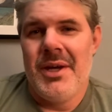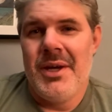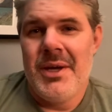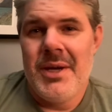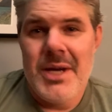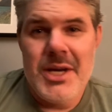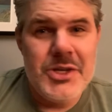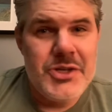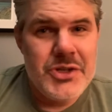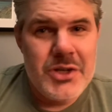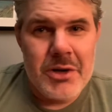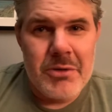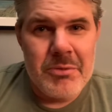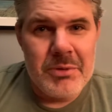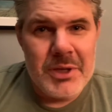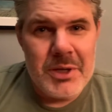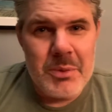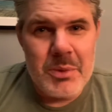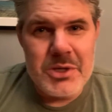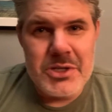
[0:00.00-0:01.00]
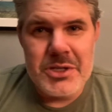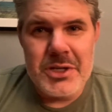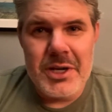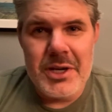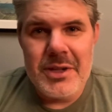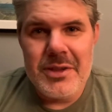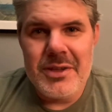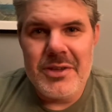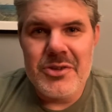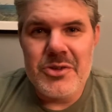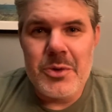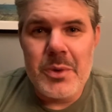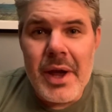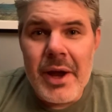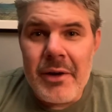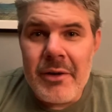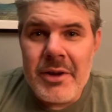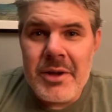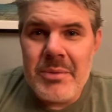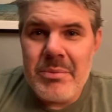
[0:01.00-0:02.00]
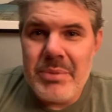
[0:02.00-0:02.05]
It generally wasn't anything too hairy,